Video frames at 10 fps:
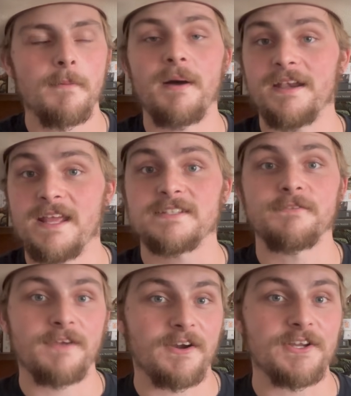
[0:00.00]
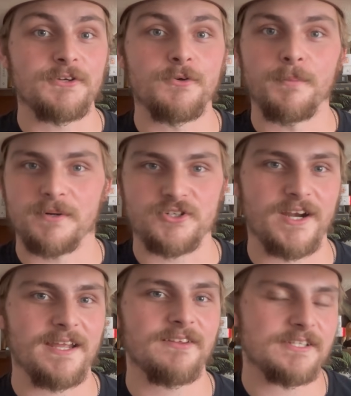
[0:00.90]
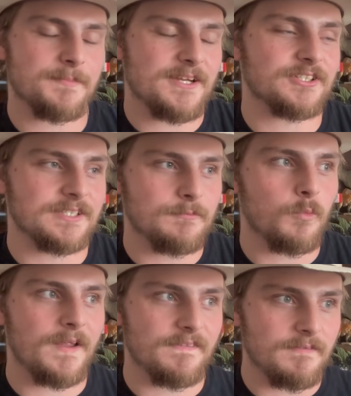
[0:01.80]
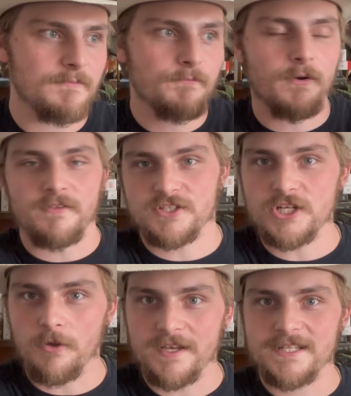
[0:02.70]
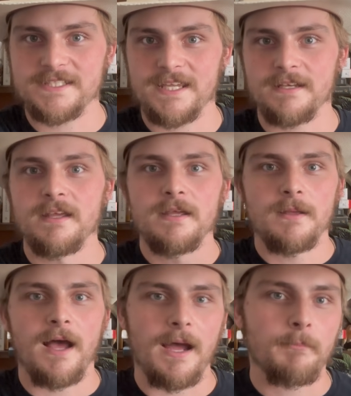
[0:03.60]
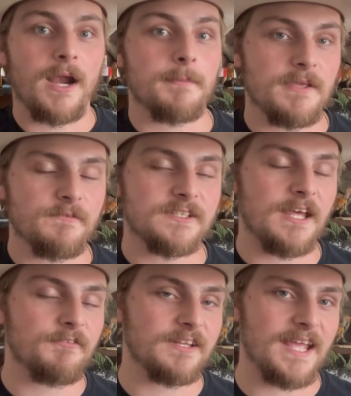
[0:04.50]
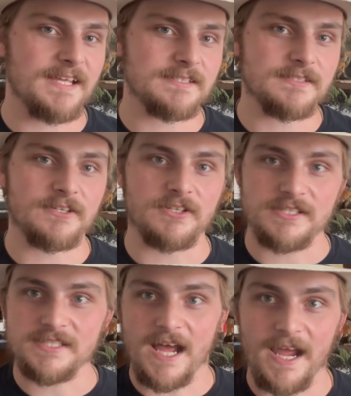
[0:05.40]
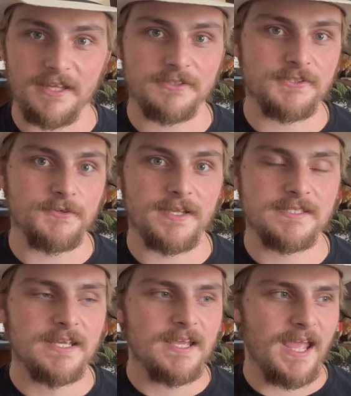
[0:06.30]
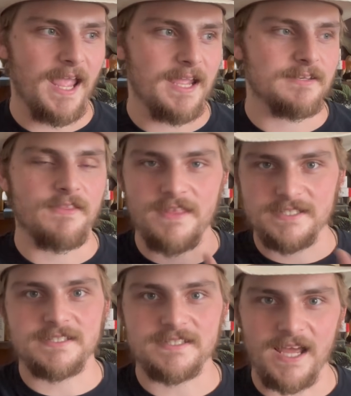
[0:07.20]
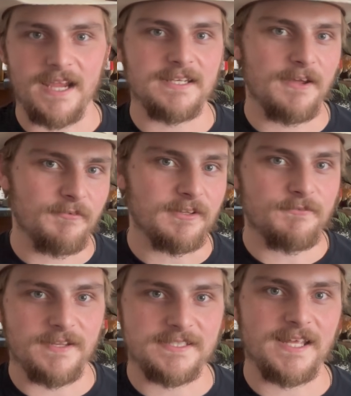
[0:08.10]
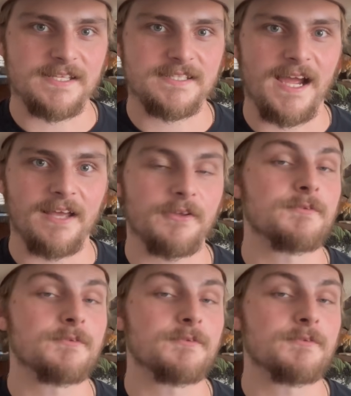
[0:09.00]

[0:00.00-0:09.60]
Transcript: But it's a very cool portrayal, especially one for the show that it's in. Primeval definitely has a certain style to it, and this design definitely fits that style.